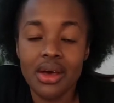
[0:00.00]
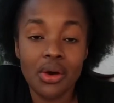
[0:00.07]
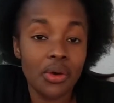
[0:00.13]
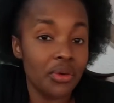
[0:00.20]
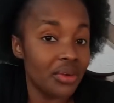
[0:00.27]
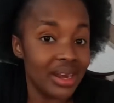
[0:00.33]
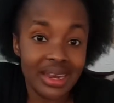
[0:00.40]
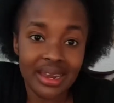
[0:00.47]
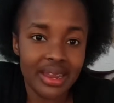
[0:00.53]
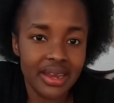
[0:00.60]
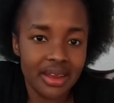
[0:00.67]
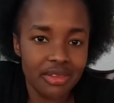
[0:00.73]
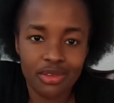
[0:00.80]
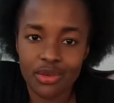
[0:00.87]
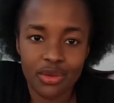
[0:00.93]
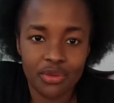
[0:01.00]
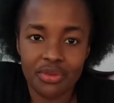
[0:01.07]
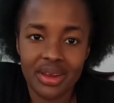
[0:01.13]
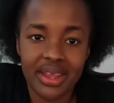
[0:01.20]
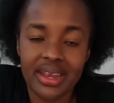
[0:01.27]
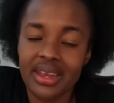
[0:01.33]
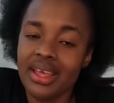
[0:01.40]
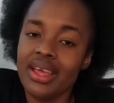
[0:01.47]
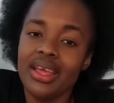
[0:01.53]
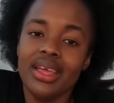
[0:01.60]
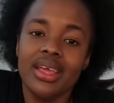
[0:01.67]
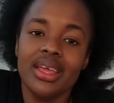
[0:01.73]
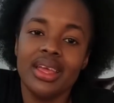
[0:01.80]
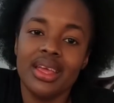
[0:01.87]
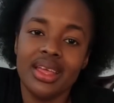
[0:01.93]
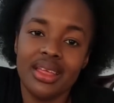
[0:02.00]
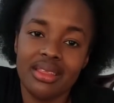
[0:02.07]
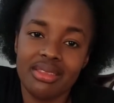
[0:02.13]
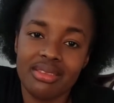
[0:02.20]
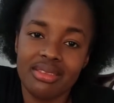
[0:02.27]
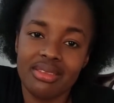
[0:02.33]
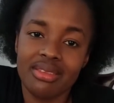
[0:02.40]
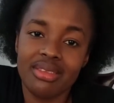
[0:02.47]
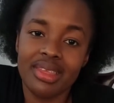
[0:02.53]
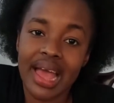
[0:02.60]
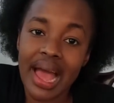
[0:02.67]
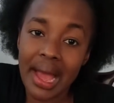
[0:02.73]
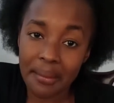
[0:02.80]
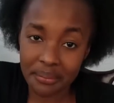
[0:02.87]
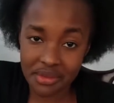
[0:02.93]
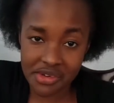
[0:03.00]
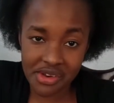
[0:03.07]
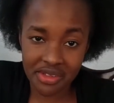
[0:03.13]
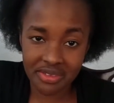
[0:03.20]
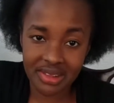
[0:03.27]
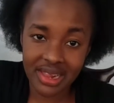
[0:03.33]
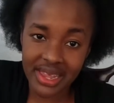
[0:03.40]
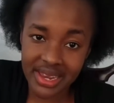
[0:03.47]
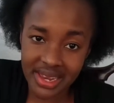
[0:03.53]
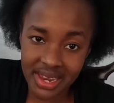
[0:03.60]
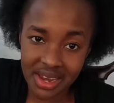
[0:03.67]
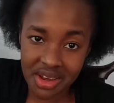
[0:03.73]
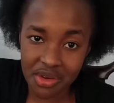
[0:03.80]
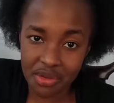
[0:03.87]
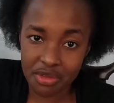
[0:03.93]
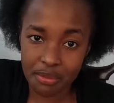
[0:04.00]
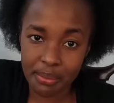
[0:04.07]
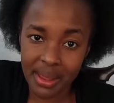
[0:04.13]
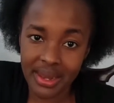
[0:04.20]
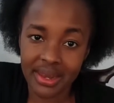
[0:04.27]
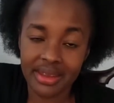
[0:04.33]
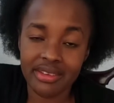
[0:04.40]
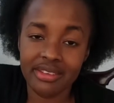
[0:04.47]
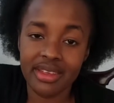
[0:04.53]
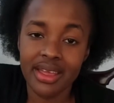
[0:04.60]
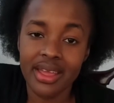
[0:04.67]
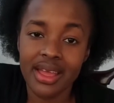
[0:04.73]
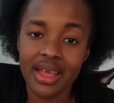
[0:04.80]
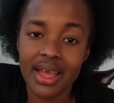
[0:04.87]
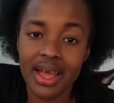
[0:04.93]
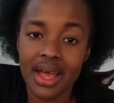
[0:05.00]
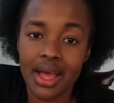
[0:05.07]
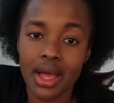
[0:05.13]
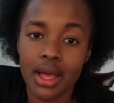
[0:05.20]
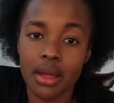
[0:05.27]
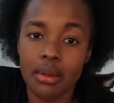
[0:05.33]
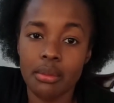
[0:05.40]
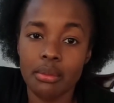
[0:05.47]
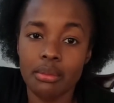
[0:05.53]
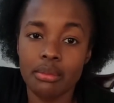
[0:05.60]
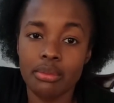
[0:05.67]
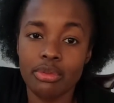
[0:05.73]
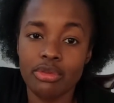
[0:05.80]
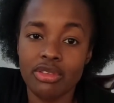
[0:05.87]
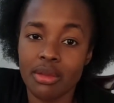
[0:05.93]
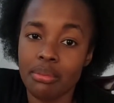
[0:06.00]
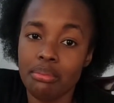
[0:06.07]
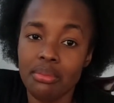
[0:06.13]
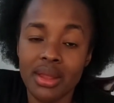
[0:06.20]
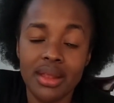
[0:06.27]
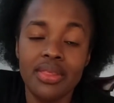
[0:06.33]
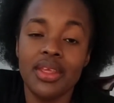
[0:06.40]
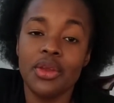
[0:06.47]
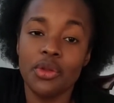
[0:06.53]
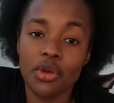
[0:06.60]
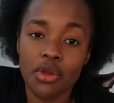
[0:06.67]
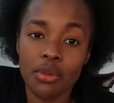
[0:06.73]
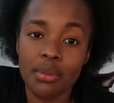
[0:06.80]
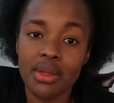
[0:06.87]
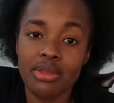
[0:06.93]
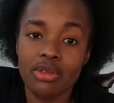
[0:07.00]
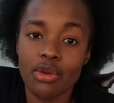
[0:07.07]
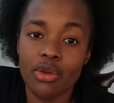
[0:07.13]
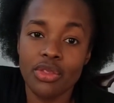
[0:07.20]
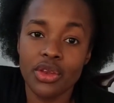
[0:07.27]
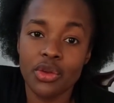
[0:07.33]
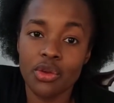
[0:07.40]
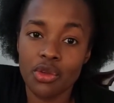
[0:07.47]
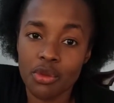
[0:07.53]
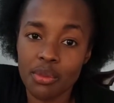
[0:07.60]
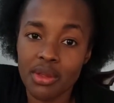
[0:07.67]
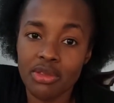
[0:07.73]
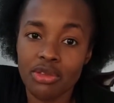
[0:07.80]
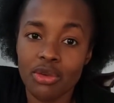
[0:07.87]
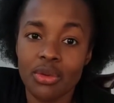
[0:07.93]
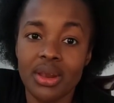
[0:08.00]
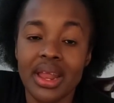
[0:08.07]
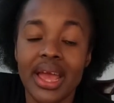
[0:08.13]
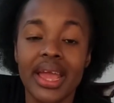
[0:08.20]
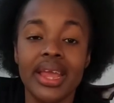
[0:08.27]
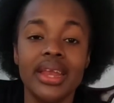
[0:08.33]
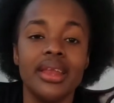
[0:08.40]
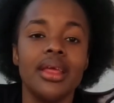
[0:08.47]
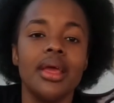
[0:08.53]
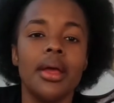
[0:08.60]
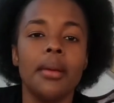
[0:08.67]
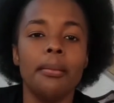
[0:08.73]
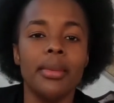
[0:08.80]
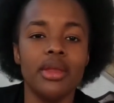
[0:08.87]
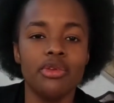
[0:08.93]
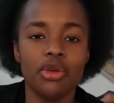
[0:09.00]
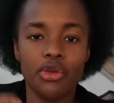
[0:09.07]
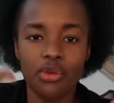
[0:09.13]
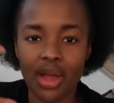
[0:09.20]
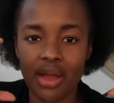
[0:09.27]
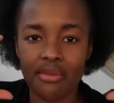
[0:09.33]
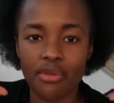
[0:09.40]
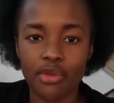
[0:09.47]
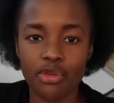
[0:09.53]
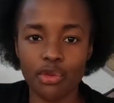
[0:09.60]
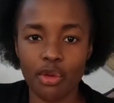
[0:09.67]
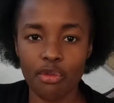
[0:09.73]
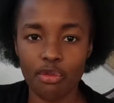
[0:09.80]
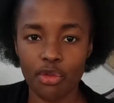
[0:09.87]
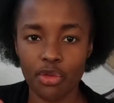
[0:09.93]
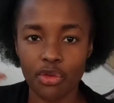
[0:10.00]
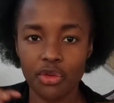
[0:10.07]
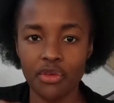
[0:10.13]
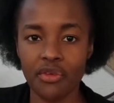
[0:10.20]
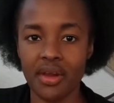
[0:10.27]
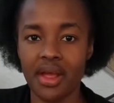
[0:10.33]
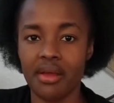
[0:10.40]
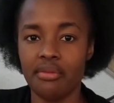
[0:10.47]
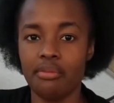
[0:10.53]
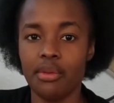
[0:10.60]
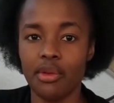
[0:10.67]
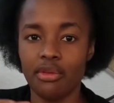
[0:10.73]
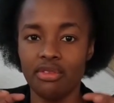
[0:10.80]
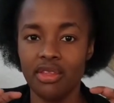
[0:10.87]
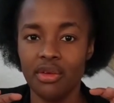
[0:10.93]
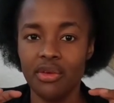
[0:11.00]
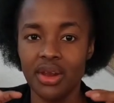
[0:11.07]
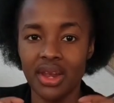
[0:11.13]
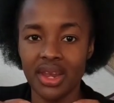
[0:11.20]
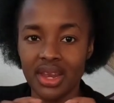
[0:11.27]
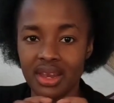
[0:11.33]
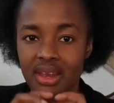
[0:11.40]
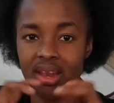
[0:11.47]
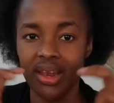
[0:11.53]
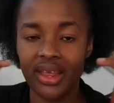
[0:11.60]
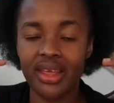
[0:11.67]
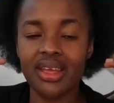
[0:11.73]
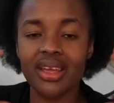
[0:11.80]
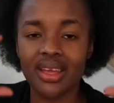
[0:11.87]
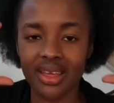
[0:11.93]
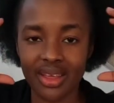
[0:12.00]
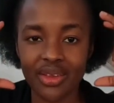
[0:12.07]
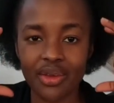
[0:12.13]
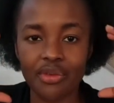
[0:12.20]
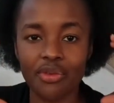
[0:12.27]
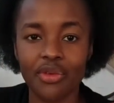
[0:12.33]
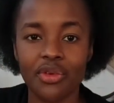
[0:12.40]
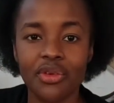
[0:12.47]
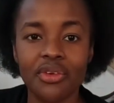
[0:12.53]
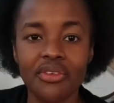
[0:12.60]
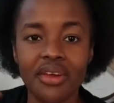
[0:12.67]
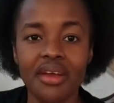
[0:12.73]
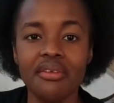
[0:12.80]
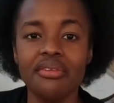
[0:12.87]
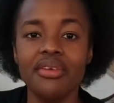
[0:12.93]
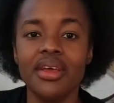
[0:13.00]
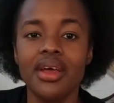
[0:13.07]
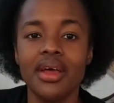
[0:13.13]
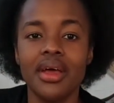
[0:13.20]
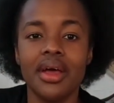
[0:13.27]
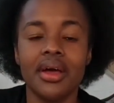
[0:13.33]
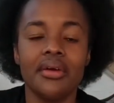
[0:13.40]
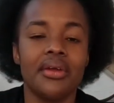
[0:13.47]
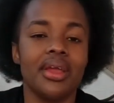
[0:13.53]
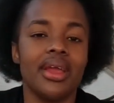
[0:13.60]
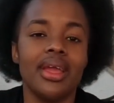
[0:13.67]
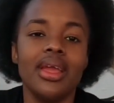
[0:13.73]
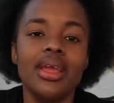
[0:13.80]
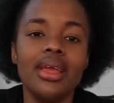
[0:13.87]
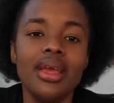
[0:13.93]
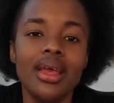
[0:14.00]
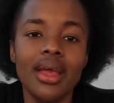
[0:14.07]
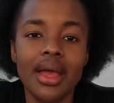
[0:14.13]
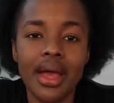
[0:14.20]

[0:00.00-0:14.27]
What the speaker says: or any sort of letter, it's translated to Spanish. Submit the documents, all the documents online. Make sure you have also a photograph because they're gonna need like your photograph, okay?